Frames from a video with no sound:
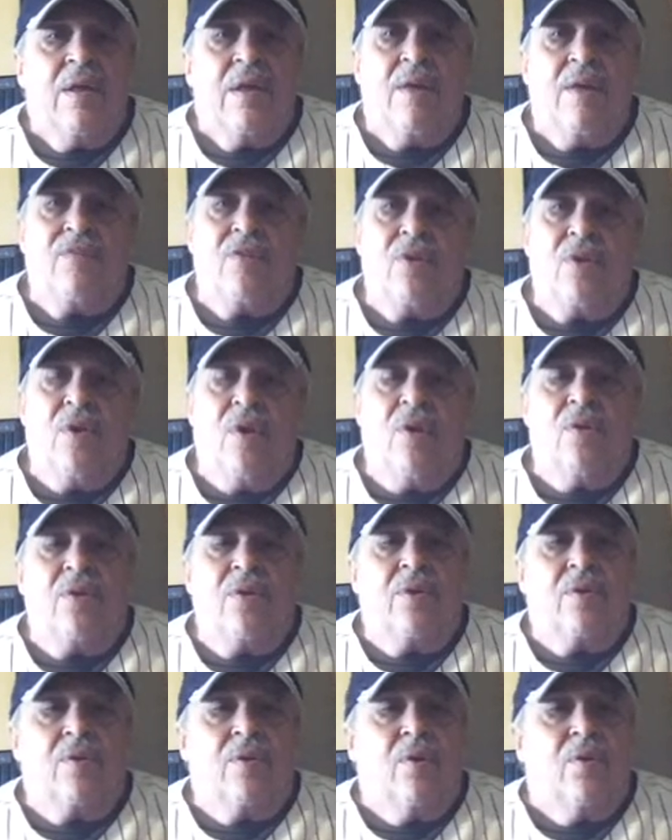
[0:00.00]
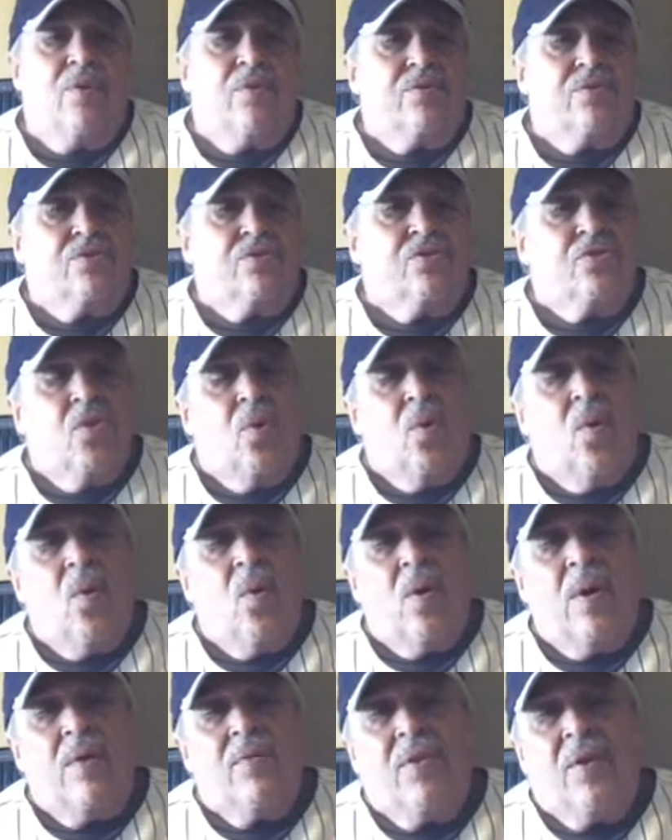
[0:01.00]
If you go to your local
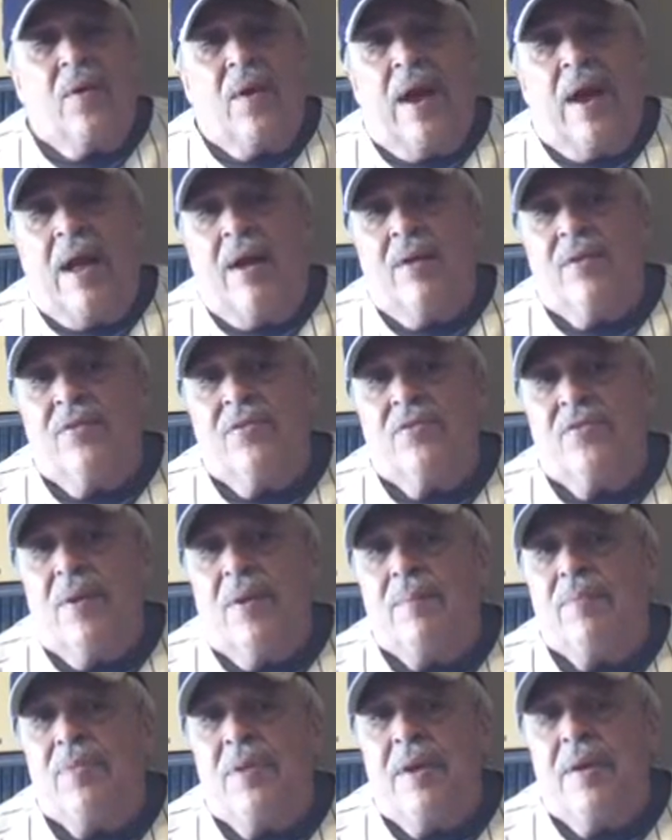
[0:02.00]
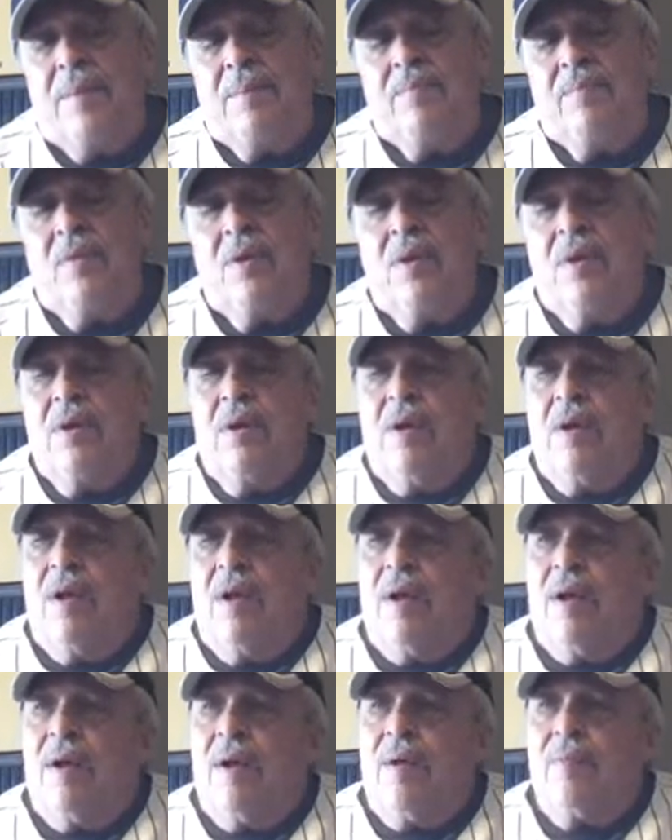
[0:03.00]
store and they're out of something,
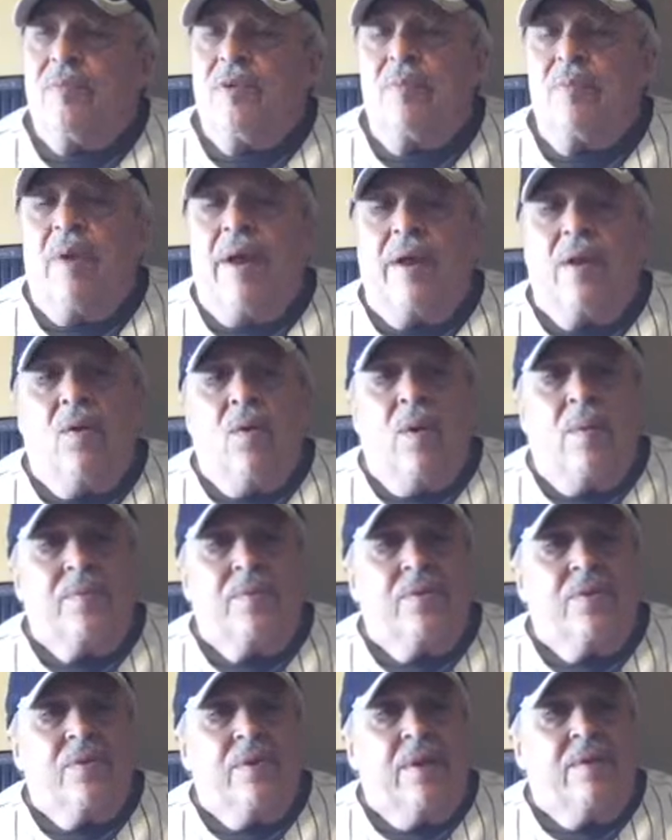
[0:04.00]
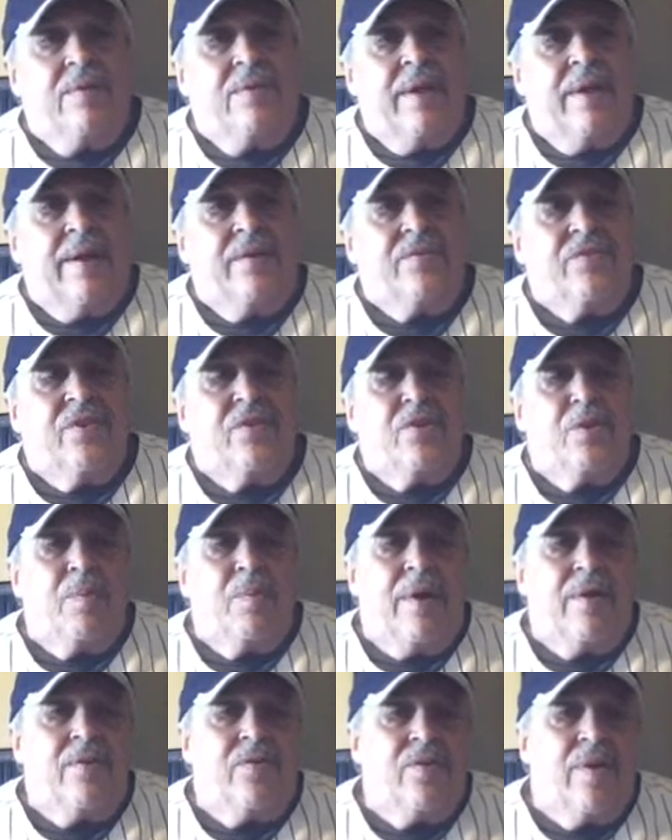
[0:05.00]
you might go up to the desk and you
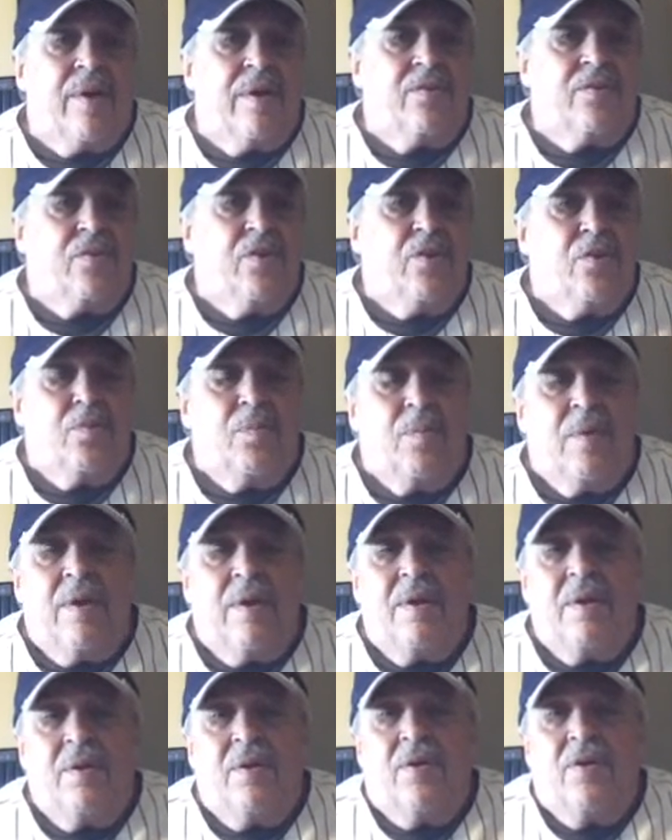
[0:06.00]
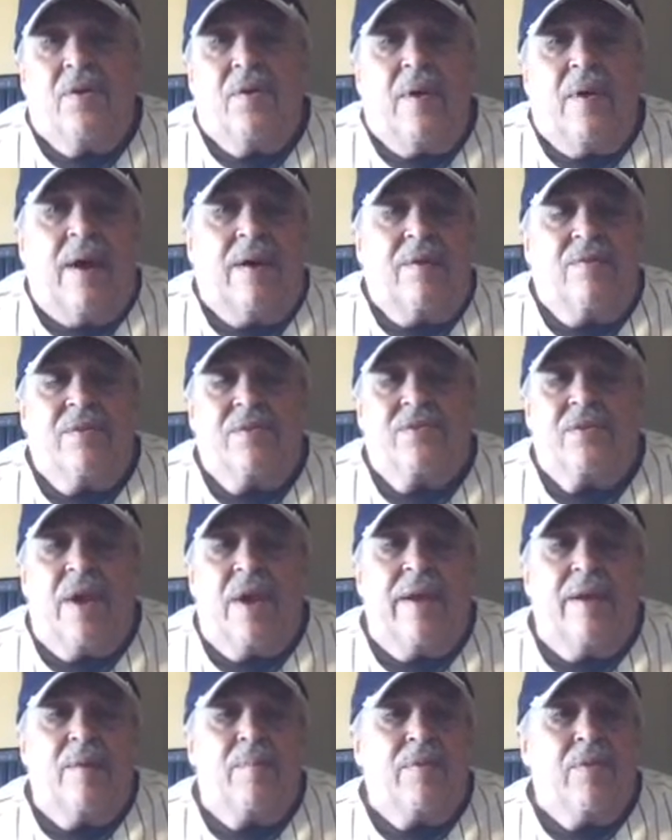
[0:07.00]
might say, excuse me, you're out of this
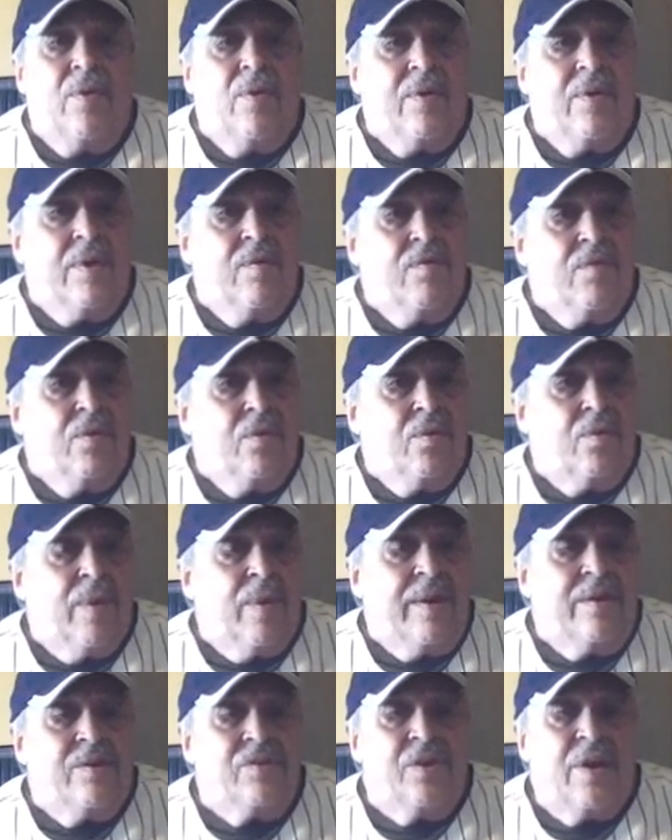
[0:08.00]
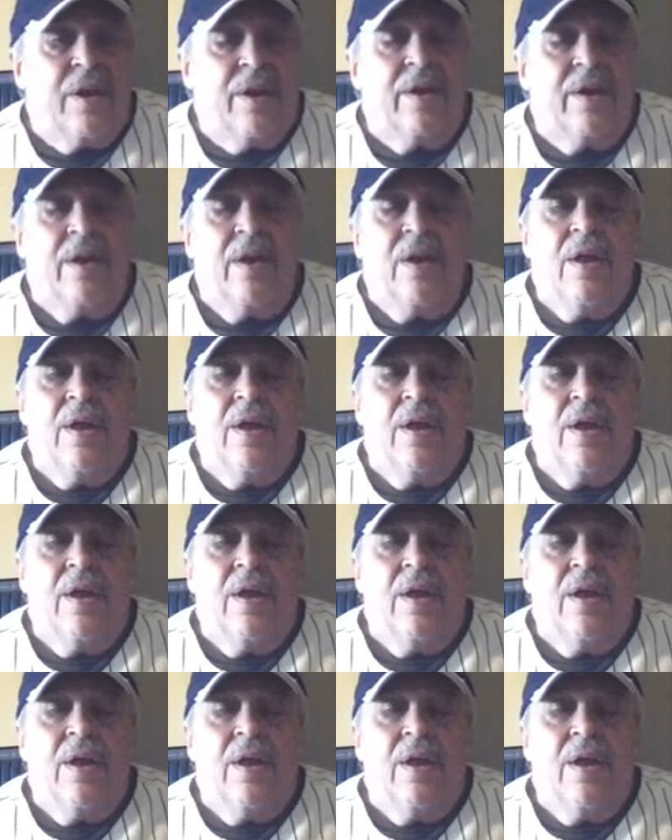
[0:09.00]
item, and they'll give you a rain check.